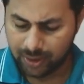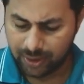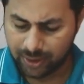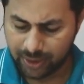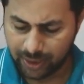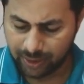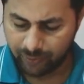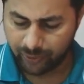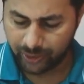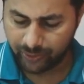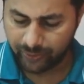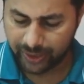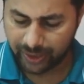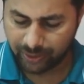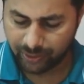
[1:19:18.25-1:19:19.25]
then what we
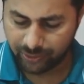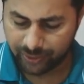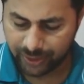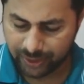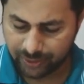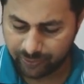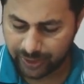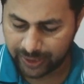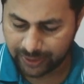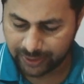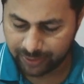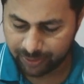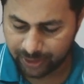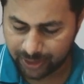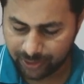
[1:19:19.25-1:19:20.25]
can do is we can
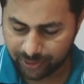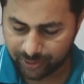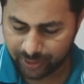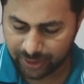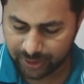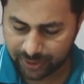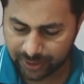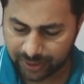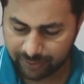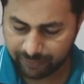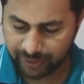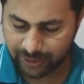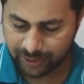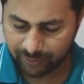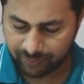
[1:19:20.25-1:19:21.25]
substitute this
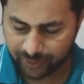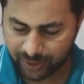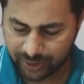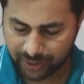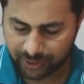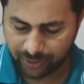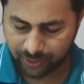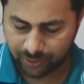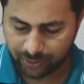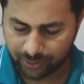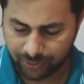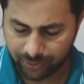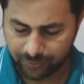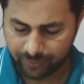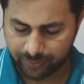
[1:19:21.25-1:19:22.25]
equation 1 into
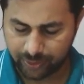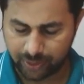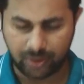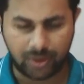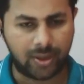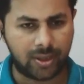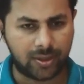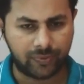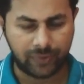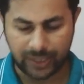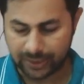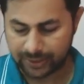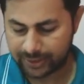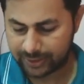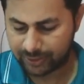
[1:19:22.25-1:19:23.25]
2, or we
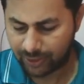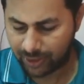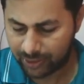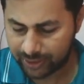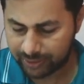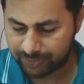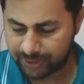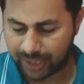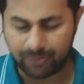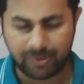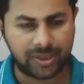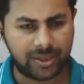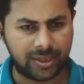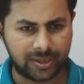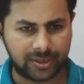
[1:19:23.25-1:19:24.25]
can solve them
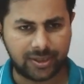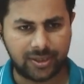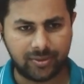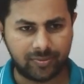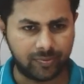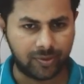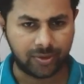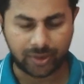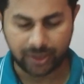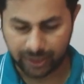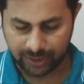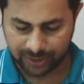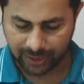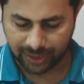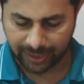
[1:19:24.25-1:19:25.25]
simultaneously, both
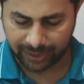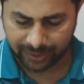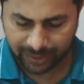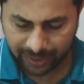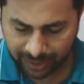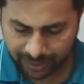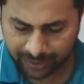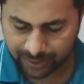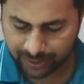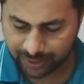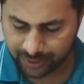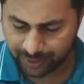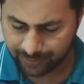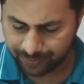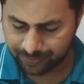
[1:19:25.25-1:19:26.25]
things are
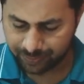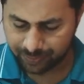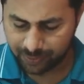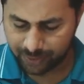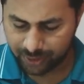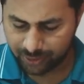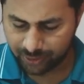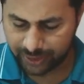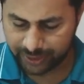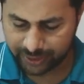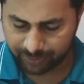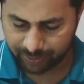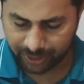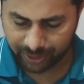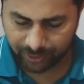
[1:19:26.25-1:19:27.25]
identical. So let's
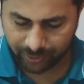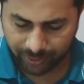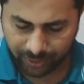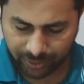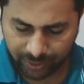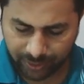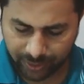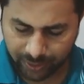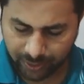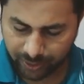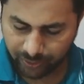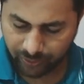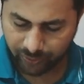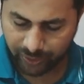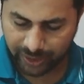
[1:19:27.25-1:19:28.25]
substitute
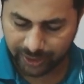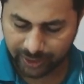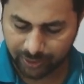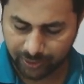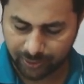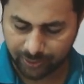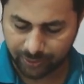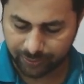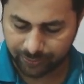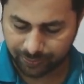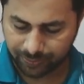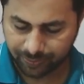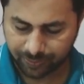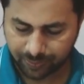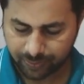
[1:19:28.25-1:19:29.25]
1 into 2.
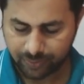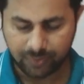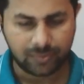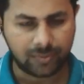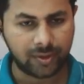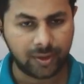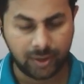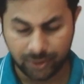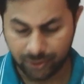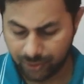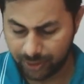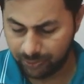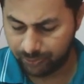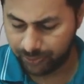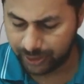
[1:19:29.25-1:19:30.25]
So
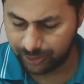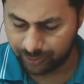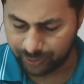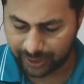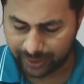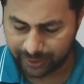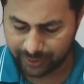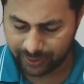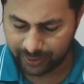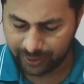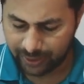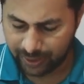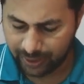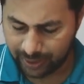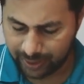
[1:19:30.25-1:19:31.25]
if we do that
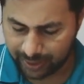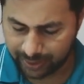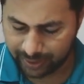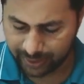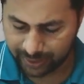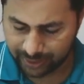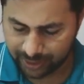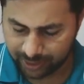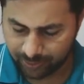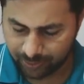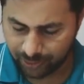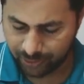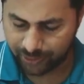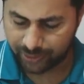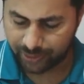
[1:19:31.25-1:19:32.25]
and take this
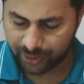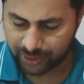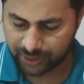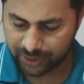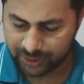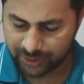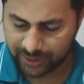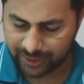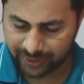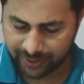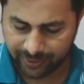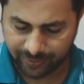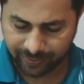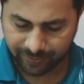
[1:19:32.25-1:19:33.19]
4 on this side,